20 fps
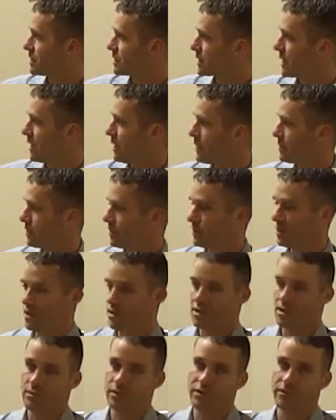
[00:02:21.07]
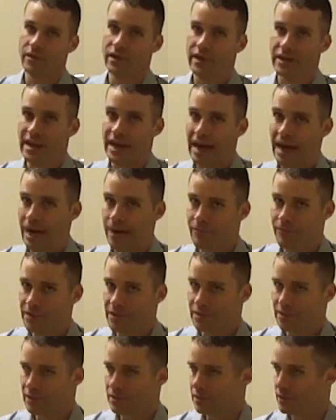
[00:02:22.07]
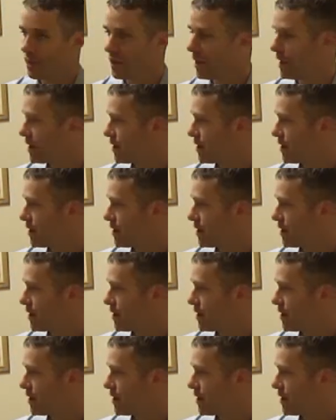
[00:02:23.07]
skeletal system is very obvious.